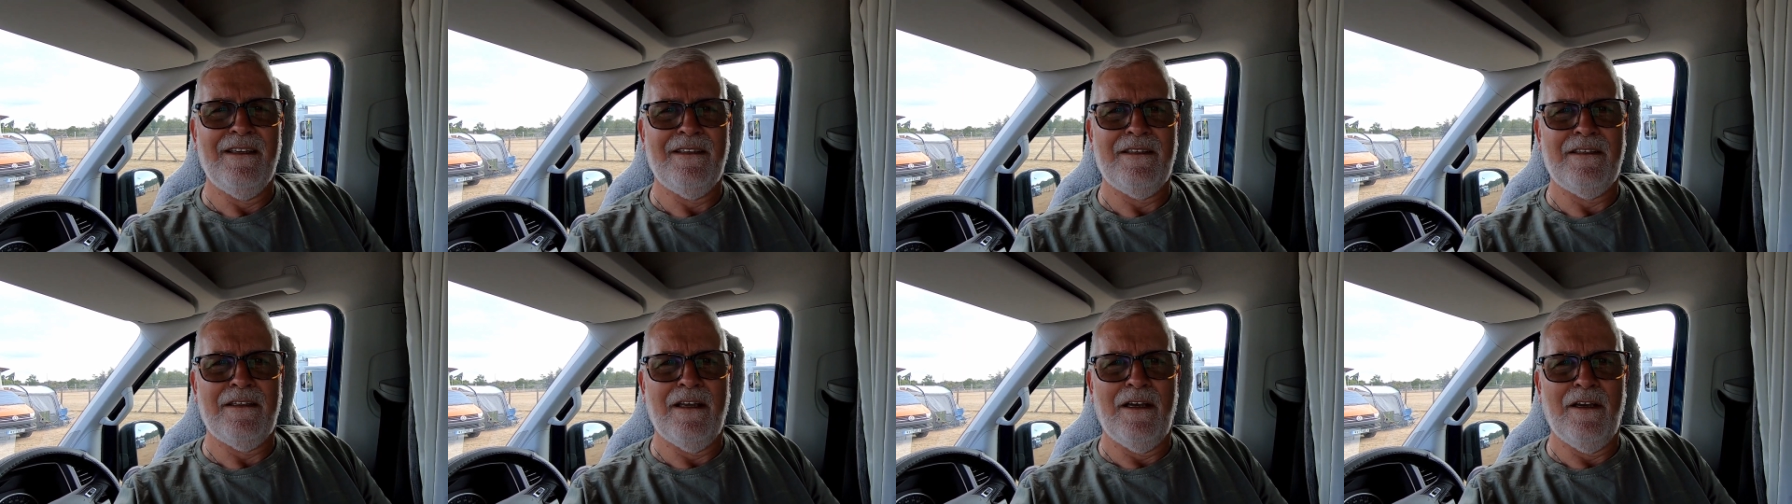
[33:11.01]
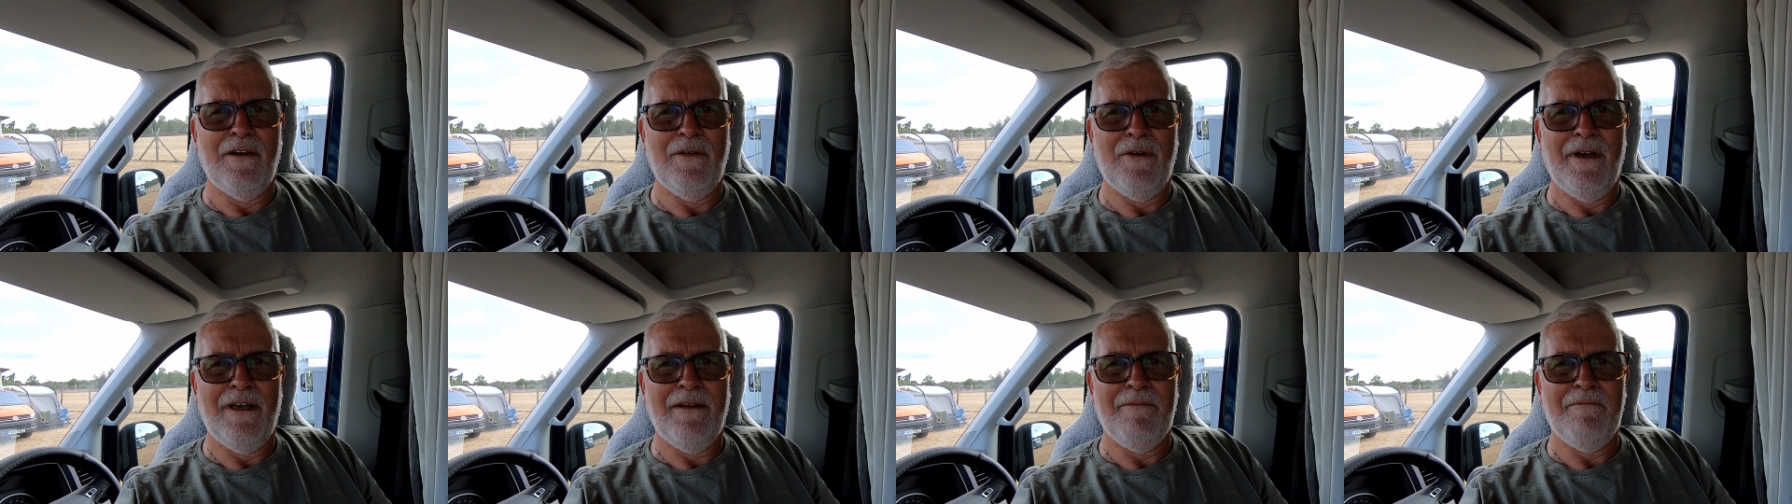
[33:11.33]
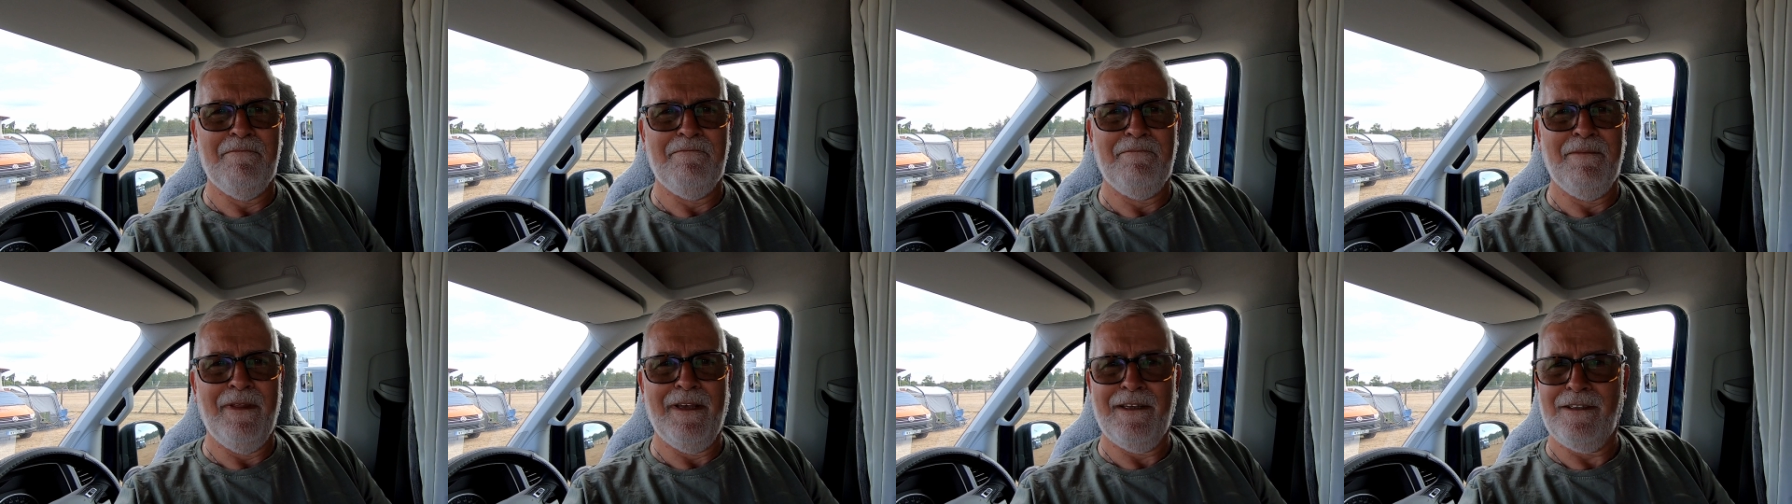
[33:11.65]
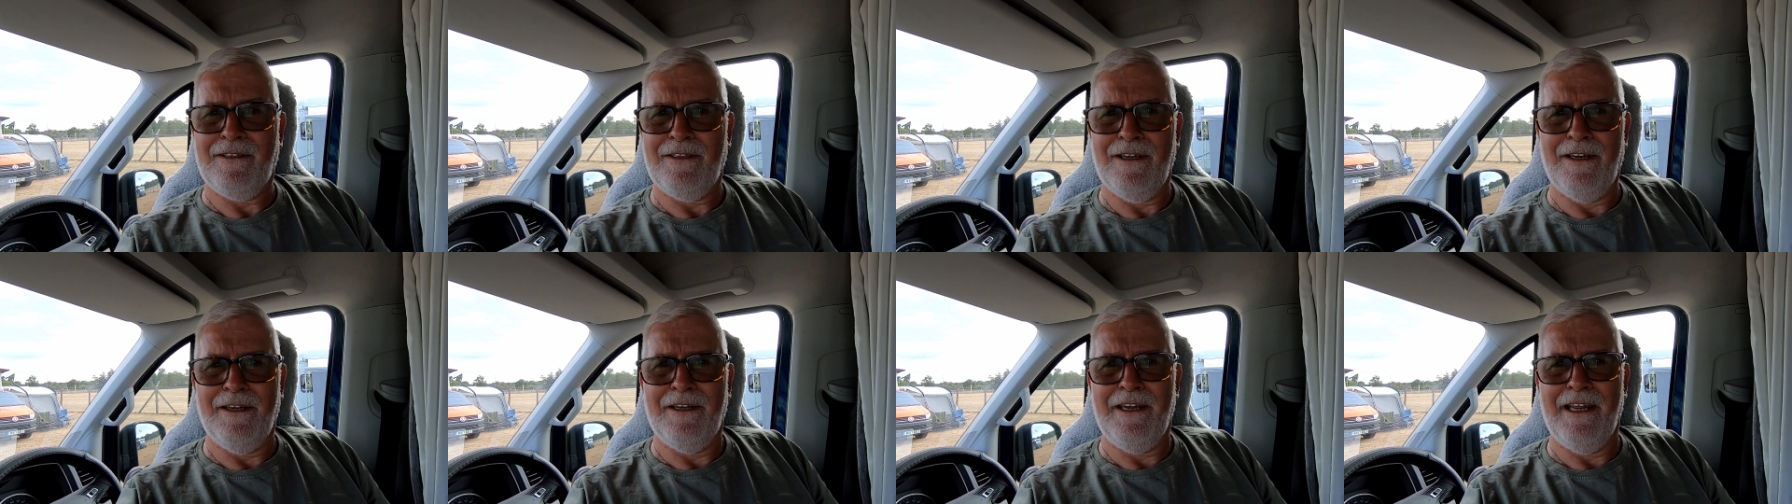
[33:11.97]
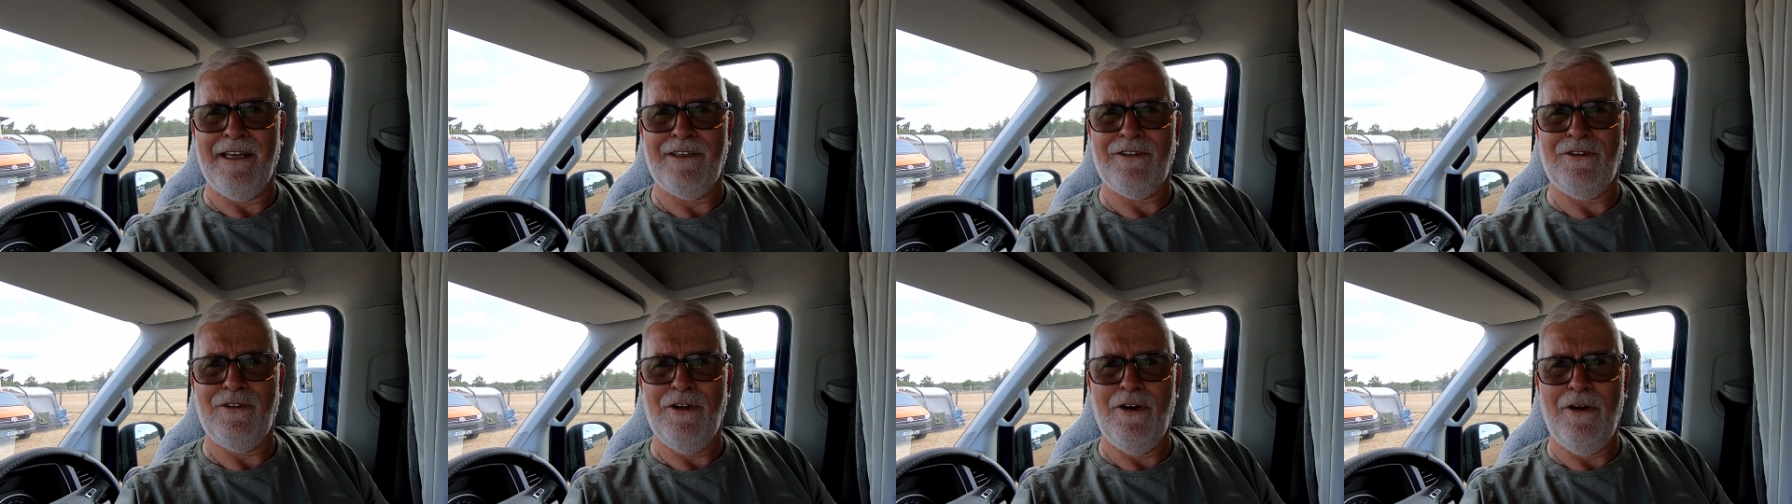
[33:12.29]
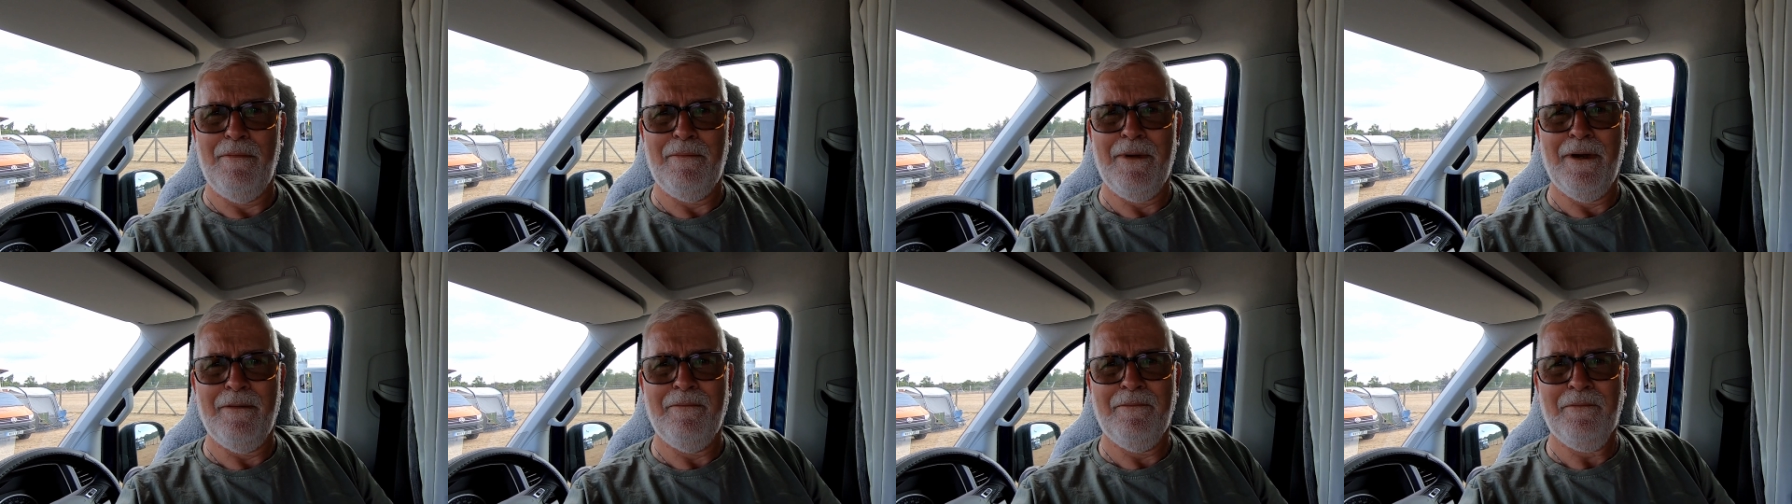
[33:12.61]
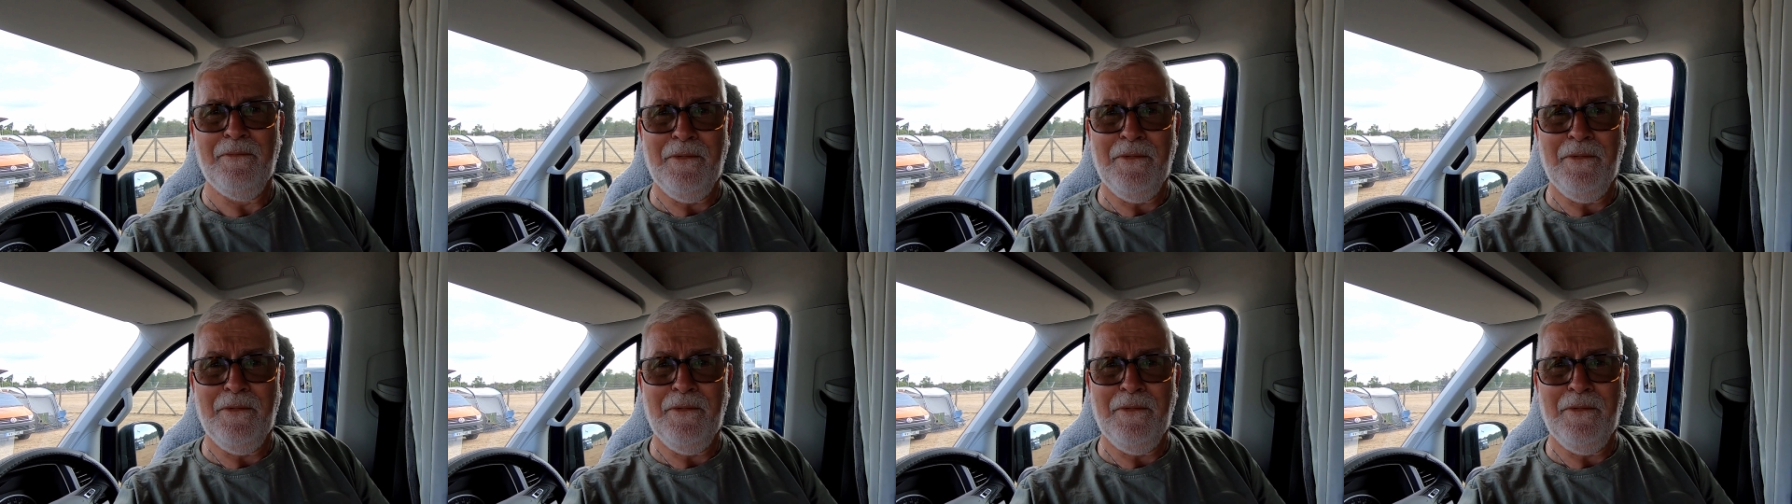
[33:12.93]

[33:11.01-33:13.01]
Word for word: So uh, that's our next job.